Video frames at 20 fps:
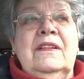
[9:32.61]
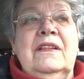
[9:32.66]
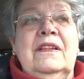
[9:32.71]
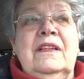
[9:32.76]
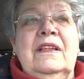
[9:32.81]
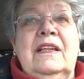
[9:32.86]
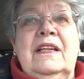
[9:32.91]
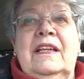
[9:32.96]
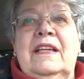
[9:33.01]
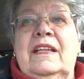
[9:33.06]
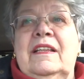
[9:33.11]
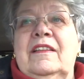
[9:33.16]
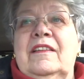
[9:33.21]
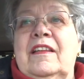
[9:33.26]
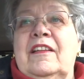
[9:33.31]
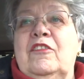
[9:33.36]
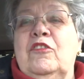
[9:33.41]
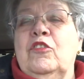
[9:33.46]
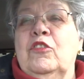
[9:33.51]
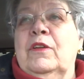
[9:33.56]
and
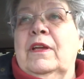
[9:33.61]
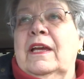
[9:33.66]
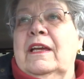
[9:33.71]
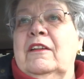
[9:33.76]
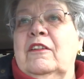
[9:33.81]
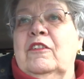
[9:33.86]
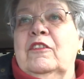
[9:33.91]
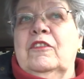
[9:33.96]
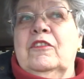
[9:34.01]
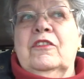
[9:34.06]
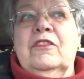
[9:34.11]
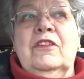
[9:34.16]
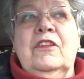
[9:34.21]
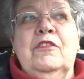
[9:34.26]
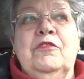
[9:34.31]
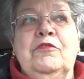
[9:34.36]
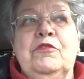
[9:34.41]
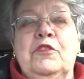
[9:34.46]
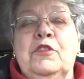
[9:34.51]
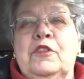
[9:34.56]
that you cannot
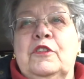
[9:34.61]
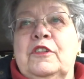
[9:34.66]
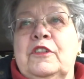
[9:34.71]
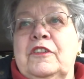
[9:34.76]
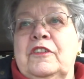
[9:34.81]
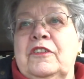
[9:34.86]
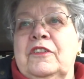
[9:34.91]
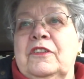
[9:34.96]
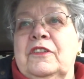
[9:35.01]
afford